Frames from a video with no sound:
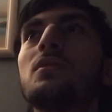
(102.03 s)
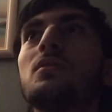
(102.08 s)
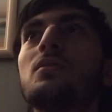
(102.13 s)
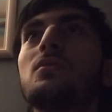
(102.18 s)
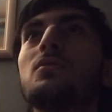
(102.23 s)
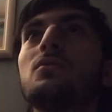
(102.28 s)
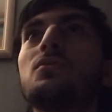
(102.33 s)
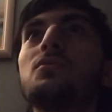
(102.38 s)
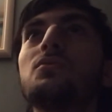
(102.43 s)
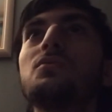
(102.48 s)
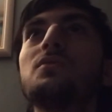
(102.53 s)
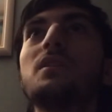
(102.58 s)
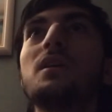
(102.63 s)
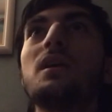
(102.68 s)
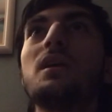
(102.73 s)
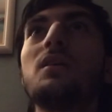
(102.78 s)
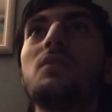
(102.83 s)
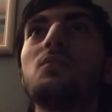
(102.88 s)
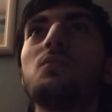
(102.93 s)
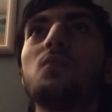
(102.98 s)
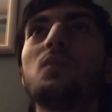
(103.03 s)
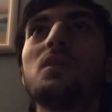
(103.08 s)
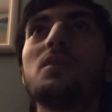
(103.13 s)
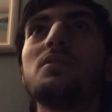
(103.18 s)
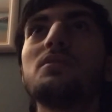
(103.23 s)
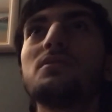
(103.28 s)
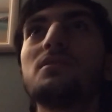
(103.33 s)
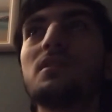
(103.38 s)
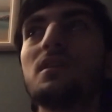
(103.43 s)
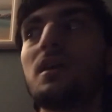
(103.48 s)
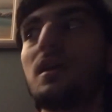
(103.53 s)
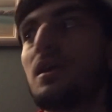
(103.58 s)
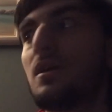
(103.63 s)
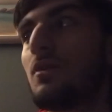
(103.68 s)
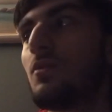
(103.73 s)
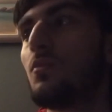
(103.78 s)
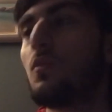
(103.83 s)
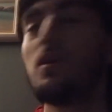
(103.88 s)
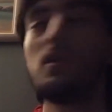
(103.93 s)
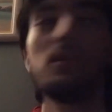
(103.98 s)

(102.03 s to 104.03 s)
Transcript: Tuesday and Wednesday. What